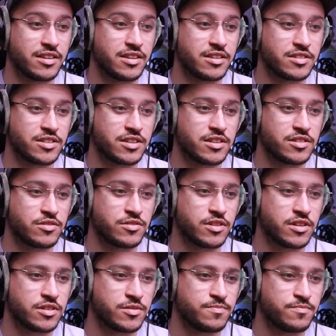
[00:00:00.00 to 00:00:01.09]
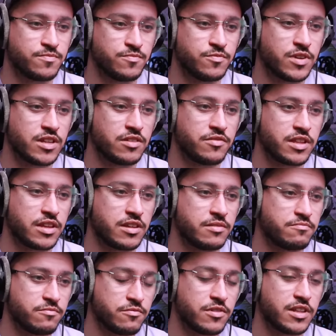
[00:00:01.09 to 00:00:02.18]
It's really, really,
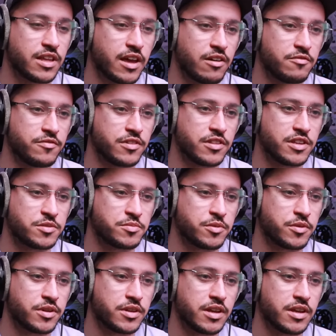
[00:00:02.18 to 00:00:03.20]
really helpful at this point.